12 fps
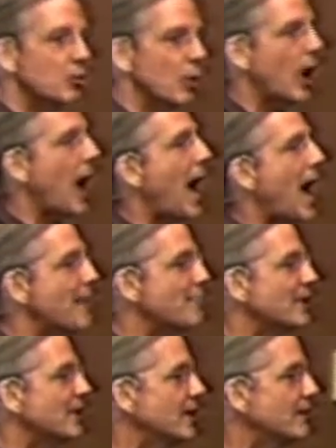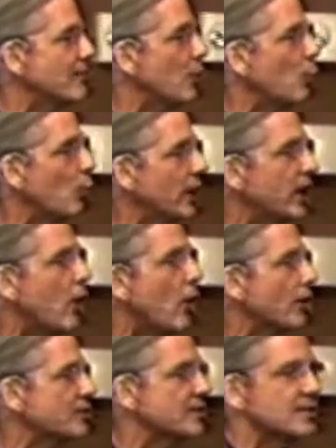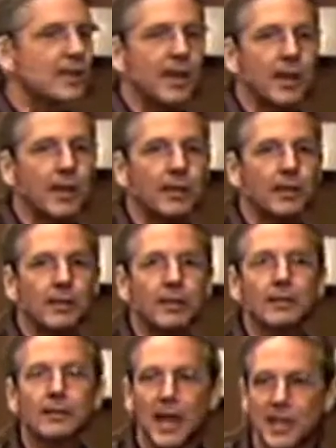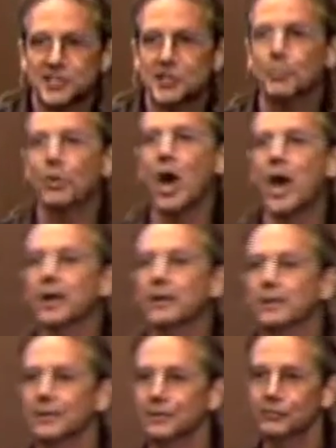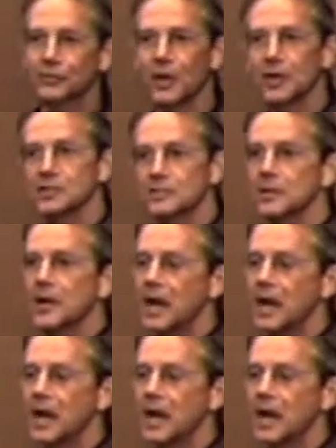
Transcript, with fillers: where I believe that we are today as the bride of Christ.